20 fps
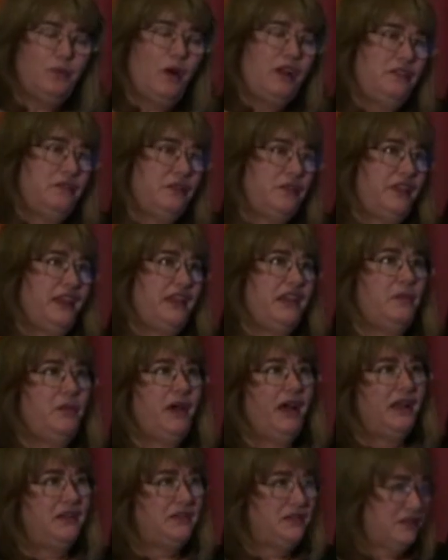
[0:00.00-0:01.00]
wonderful thing
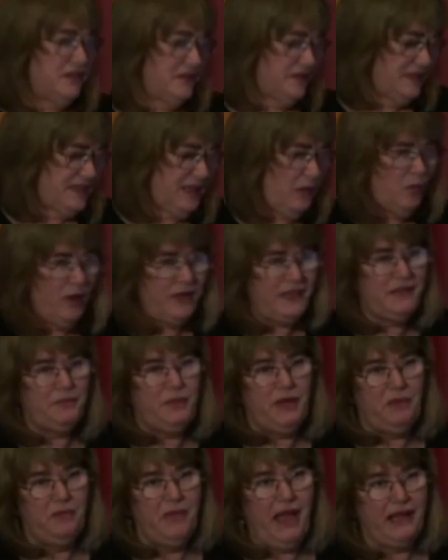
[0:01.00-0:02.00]
about someone's
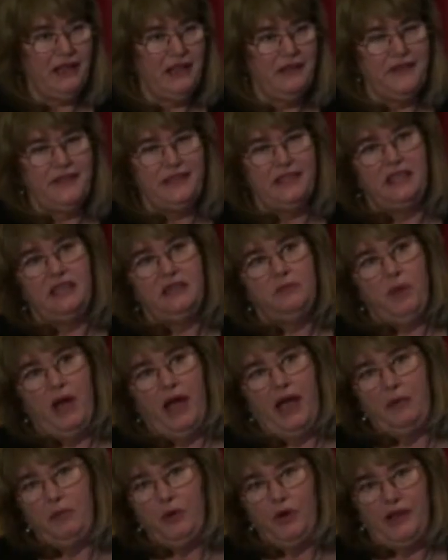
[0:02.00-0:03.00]
been magnificent
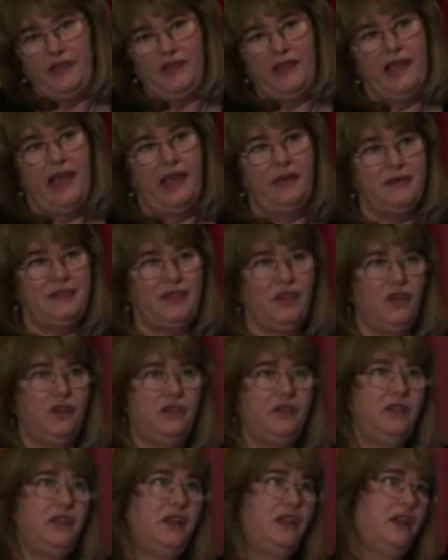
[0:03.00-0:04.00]
by putting the games
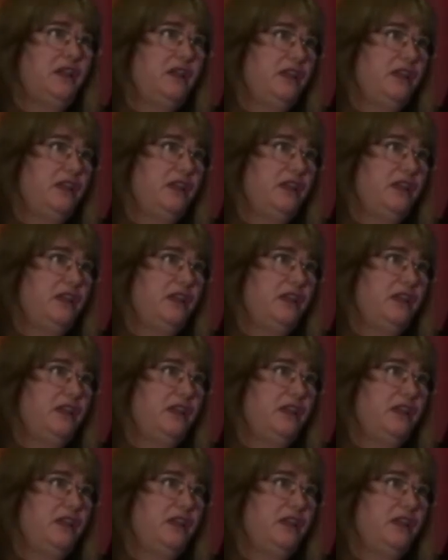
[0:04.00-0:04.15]
on.